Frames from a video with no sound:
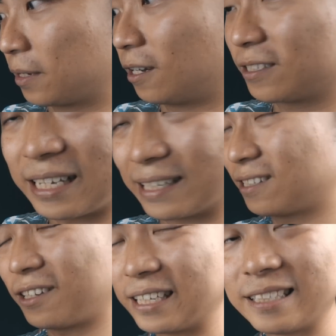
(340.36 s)
because it's
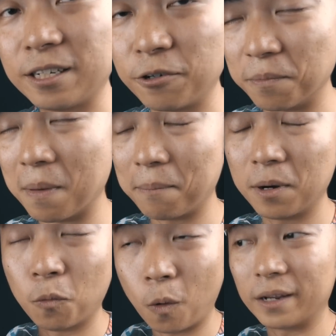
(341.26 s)
not easy to
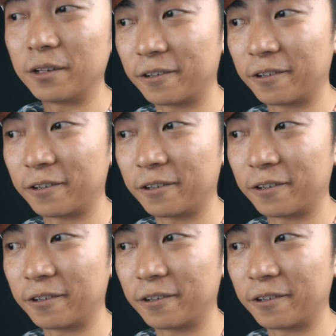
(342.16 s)
remember what you